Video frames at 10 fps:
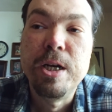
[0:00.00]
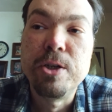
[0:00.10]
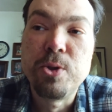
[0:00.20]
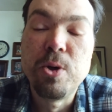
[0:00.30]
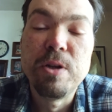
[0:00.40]

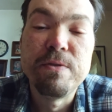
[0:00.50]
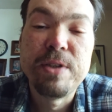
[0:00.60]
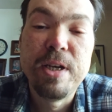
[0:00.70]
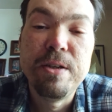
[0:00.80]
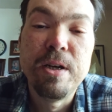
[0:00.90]
a total of
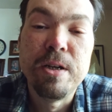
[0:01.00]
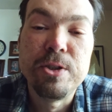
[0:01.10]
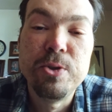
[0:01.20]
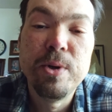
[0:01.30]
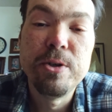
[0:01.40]

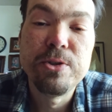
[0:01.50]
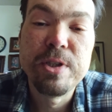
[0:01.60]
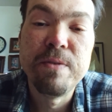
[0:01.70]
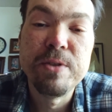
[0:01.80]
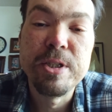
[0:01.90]

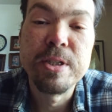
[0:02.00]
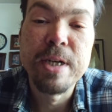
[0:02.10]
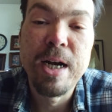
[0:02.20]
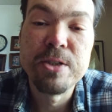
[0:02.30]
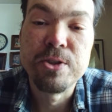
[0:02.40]
217
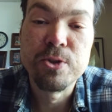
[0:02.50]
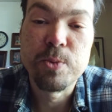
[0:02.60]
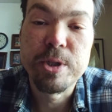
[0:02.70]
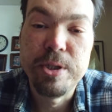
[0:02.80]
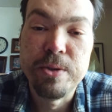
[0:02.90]
Gazans
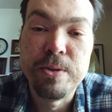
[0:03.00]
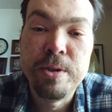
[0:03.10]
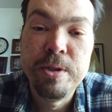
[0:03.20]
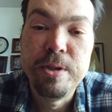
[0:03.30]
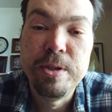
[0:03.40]
were
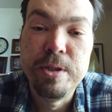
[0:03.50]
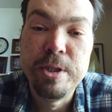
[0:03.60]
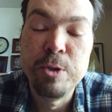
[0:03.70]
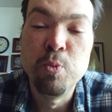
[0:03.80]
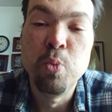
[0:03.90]
killed
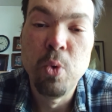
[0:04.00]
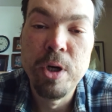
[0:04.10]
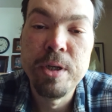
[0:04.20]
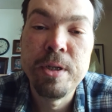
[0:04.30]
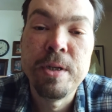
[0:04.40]
in
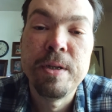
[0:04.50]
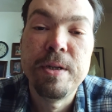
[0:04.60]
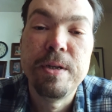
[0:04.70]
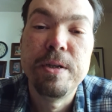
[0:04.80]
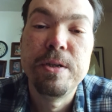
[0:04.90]
one
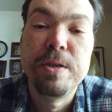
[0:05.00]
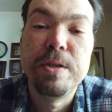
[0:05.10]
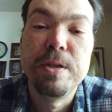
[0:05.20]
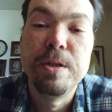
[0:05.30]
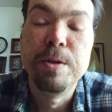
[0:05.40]

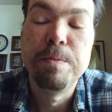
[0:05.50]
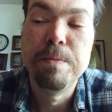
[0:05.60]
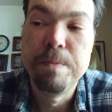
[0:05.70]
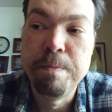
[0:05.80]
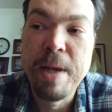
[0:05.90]

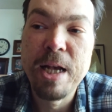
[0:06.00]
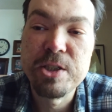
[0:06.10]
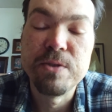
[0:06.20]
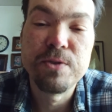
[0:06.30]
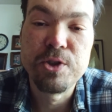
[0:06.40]

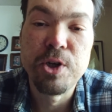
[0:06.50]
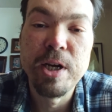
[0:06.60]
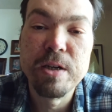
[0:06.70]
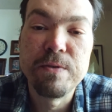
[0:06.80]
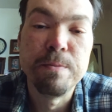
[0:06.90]
massive
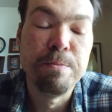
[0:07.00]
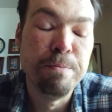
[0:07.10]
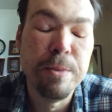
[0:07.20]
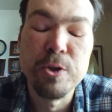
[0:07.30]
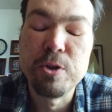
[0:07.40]
strike
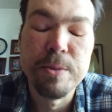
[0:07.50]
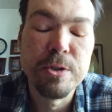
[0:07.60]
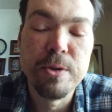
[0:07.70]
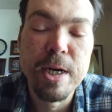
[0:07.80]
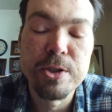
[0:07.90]
from multiple
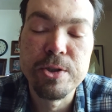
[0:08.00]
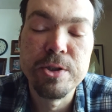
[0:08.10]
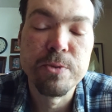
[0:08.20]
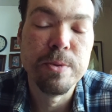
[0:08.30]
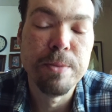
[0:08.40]

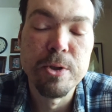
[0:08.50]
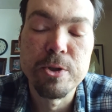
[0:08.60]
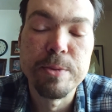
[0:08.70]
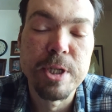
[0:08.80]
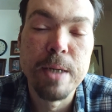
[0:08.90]
directions with
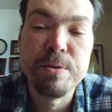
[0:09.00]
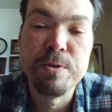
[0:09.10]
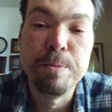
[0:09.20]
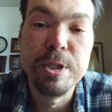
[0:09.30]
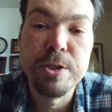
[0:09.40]
multiple types
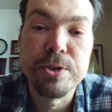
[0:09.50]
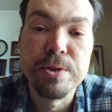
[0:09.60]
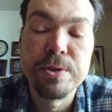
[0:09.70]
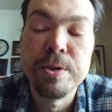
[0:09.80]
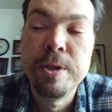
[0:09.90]
of
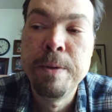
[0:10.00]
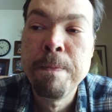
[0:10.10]
munitions.